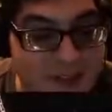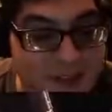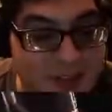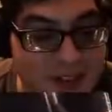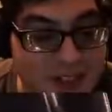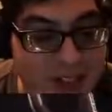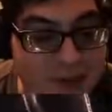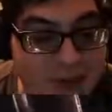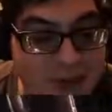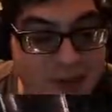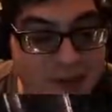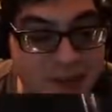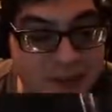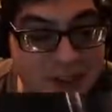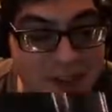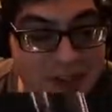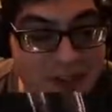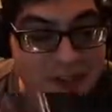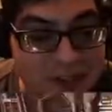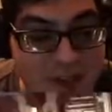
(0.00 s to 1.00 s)
Yeah, well,
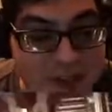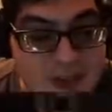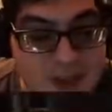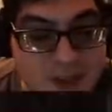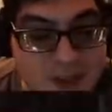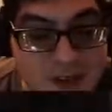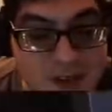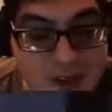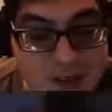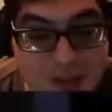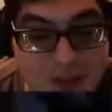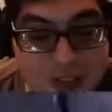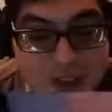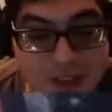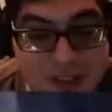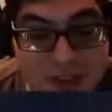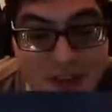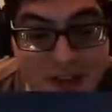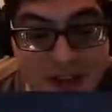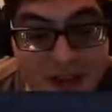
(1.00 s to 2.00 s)
fuck it. What we're gonna
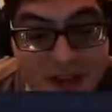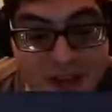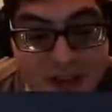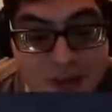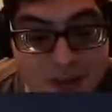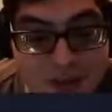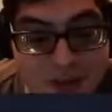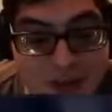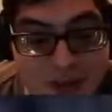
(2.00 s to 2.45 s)
do is we're